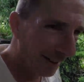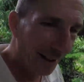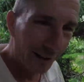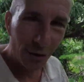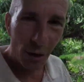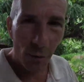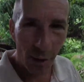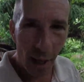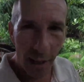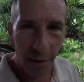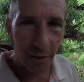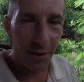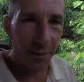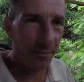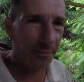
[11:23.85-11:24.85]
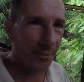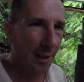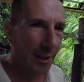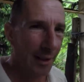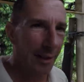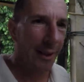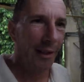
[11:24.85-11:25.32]
That's old age.
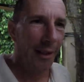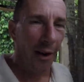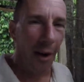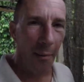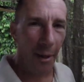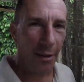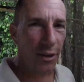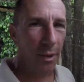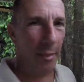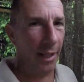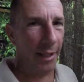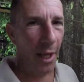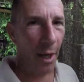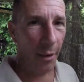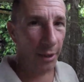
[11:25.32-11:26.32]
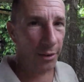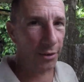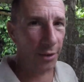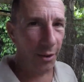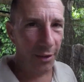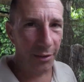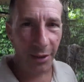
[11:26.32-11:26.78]
I must admit though, it's
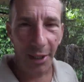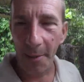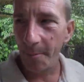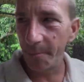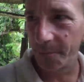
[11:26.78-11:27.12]
good, isn't it?